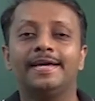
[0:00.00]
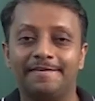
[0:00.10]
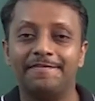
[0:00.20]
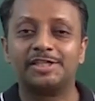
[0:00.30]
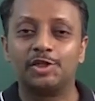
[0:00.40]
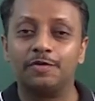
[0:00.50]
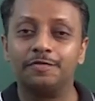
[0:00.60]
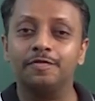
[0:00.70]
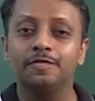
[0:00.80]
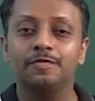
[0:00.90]
Effect
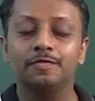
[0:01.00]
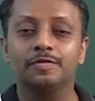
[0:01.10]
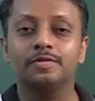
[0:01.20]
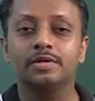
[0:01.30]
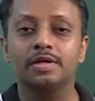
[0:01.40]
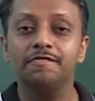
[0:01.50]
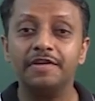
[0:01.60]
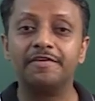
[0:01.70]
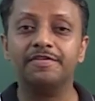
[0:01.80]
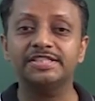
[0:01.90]
of
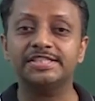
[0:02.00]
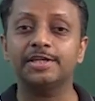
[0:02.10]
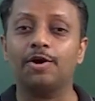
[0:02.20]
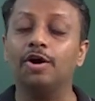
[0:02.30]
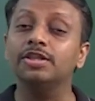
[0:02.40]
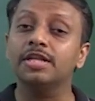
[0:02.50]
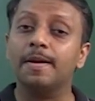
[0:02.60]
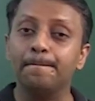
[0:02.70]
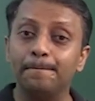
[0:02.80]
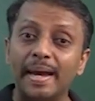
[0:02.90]
frequency
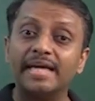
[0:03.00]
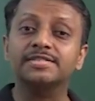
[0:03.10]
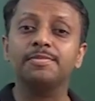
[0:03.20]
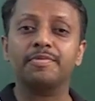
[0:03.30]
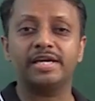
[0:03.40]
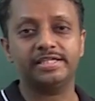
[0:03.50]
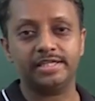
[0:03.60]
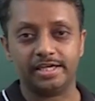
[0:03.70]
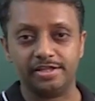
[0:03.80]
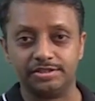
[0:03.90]
on maximum
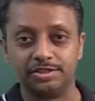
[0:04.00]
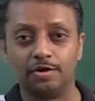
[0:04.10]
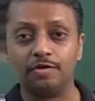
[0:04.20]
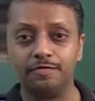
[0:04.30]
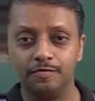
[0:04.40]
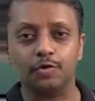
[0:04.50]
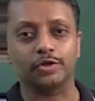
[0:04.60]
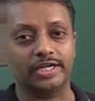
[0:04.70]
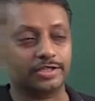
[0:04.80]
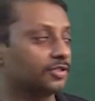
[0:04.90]
kinetic energy of
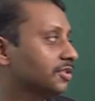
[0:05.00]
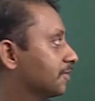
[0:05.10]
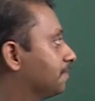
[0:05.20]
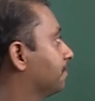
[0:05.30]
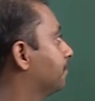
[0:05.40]
photoelectrons.